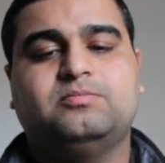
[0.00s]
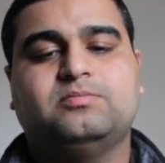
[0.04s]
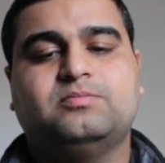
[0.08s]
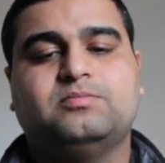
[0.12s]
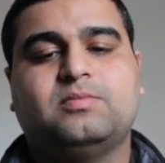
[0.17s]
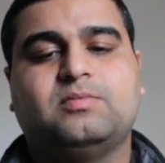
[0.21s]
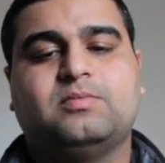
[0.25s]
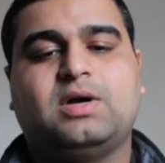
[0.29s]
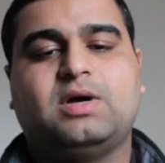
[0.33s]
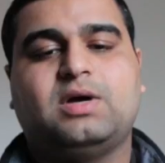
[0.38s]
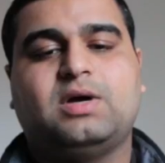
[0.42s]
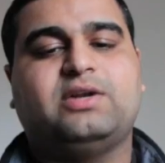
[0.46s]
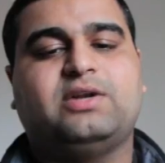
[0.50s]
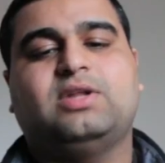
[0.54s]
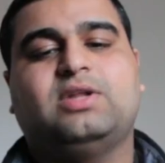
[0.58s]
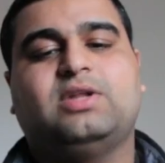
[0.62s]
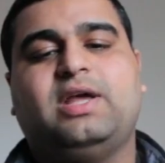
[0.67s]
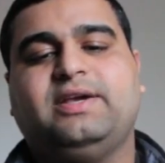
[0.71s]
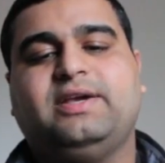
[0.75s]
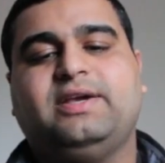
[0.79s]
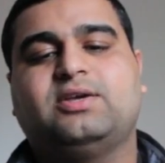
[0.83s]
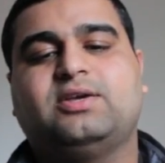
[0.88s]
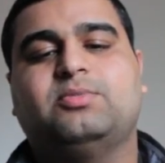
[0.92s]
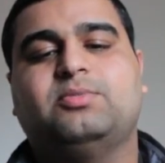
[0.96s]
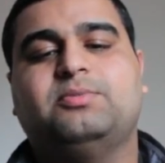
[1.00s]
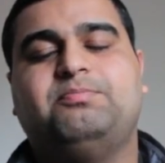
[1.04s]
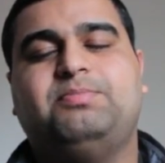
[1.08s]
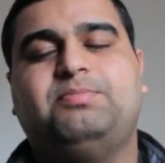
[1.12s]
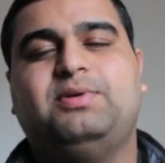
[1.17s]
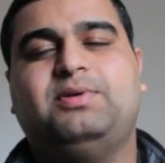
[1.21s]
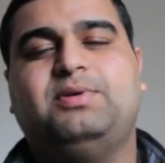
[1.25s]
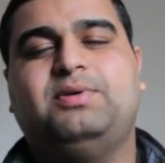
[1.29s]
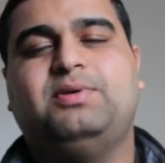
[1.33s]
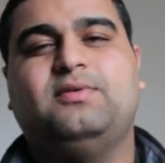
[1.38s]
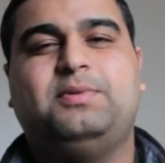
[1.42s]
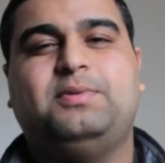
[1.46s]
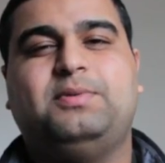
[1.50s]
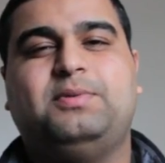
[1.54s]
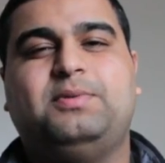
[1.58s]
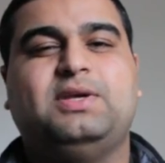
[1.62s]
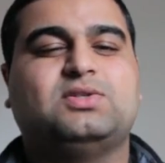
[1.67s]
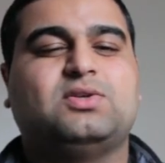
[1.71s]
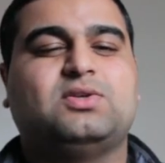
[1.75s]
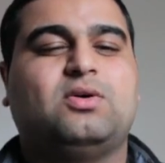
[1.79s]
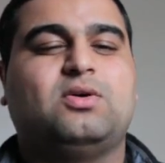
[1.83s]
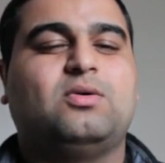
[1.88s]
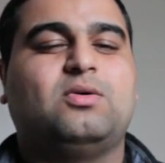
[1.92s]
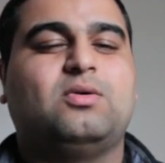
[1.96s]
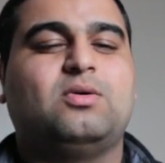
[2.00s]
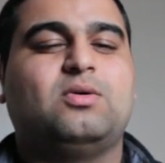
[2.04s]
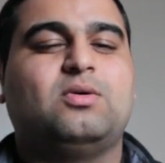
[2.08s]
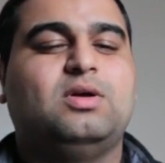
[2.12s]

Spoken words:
I don't like him in PvP though.